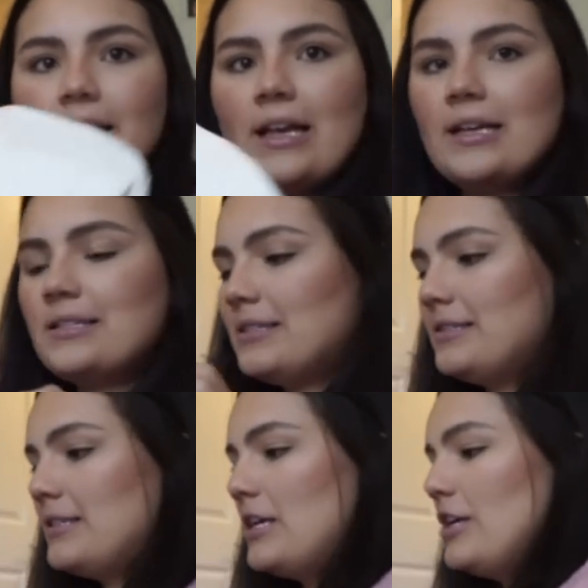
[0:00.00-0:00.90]
in case
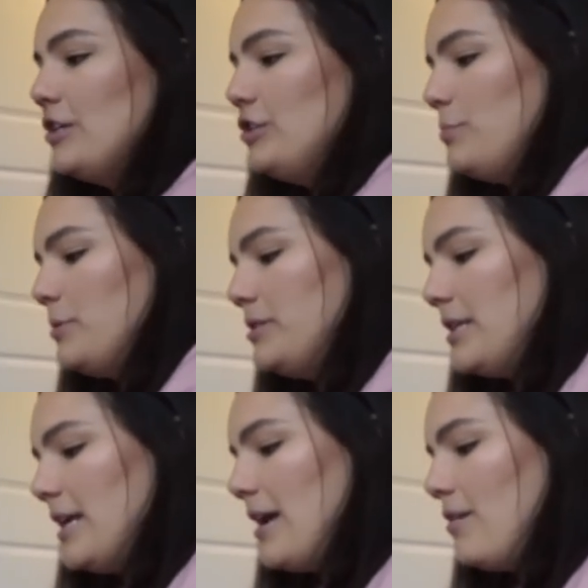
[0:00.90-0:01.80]
it's super
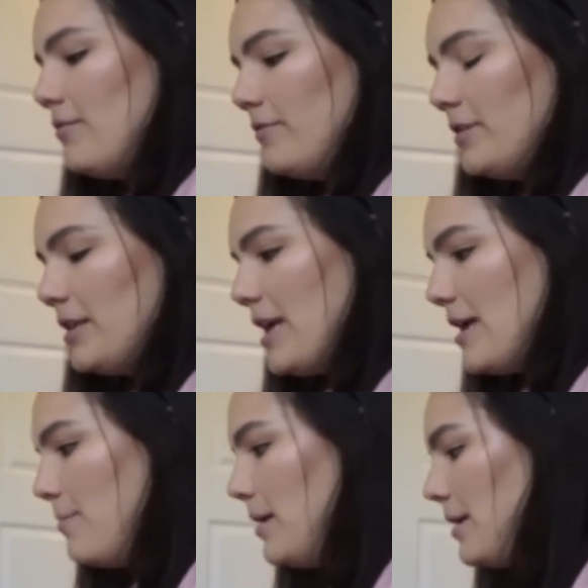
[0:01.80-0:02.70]
sunny out for the
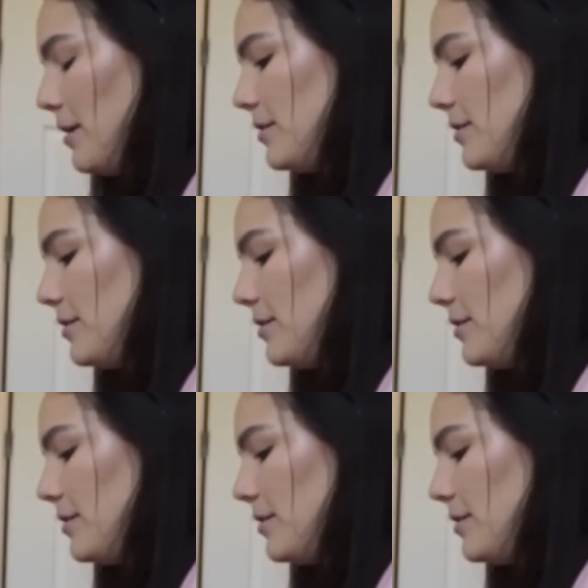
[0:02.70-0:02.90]
game.